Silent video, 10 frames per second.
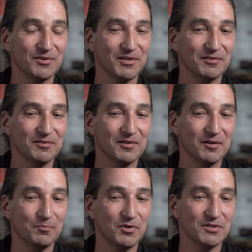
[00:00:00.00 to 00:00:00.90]
that
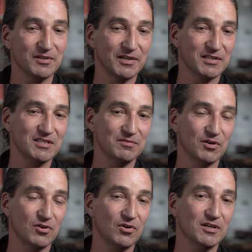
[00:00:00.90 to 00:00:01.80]
a person like
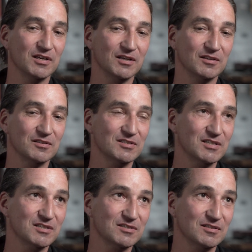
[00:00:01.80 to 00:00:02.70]
Stephen Hawking
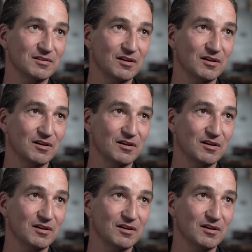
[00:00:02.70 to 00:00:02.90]
sees